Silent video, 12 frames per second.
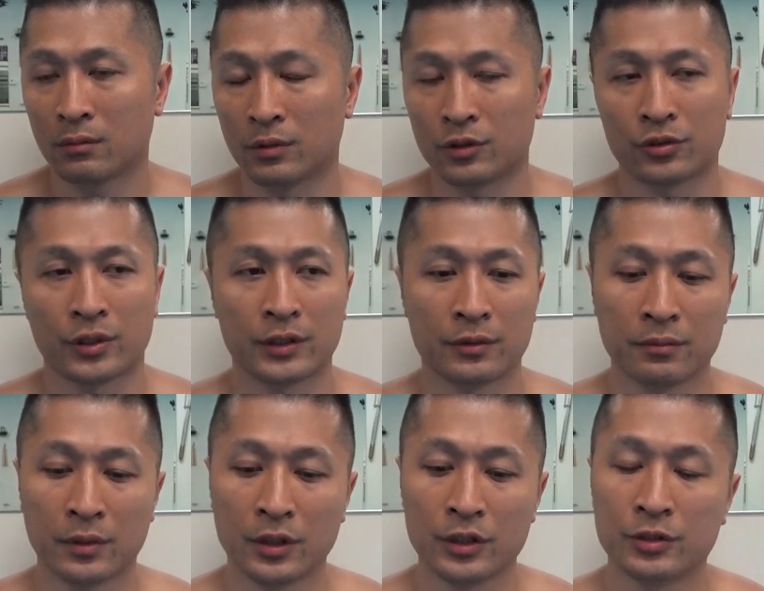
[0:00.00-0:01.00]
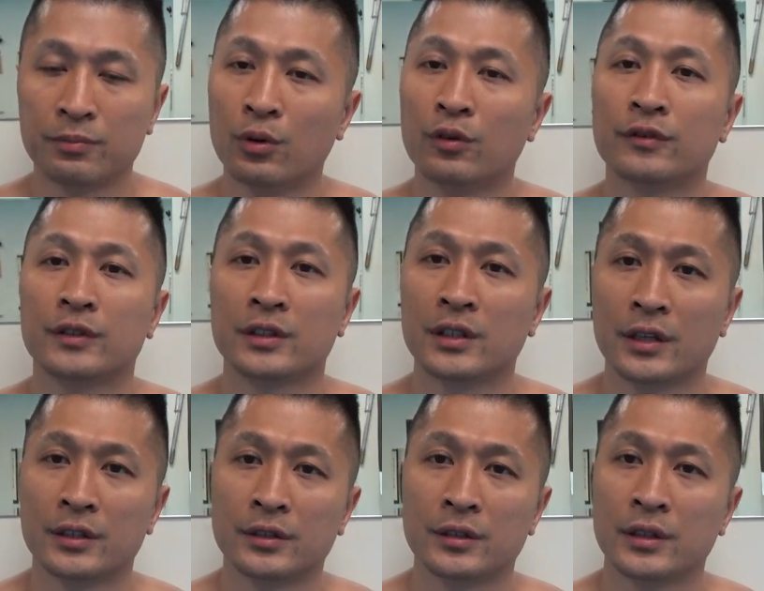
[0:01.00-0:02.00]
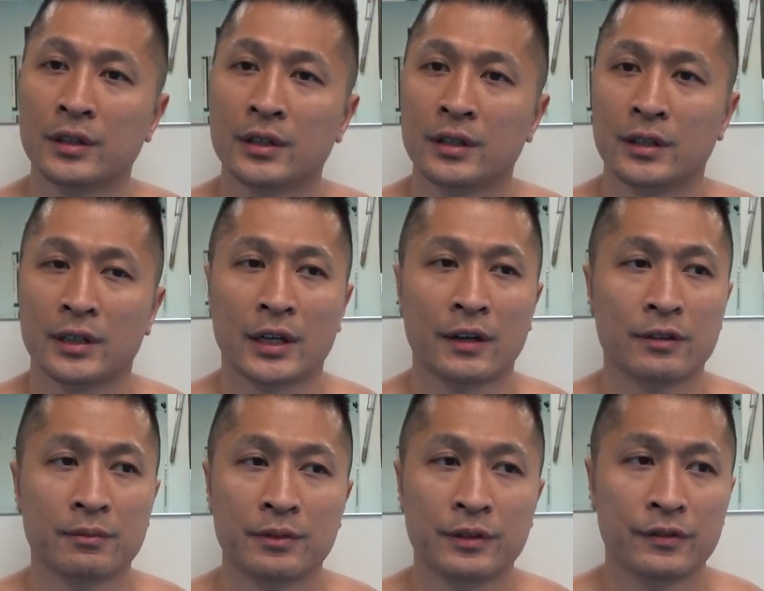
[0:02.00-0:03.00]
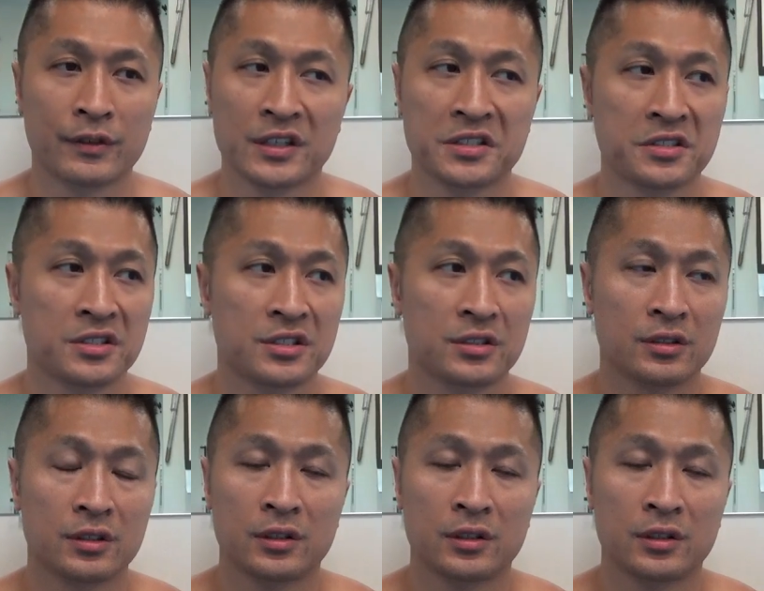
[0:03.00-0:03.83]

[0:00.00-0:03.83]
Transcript: But trying to merge both together and have them be friends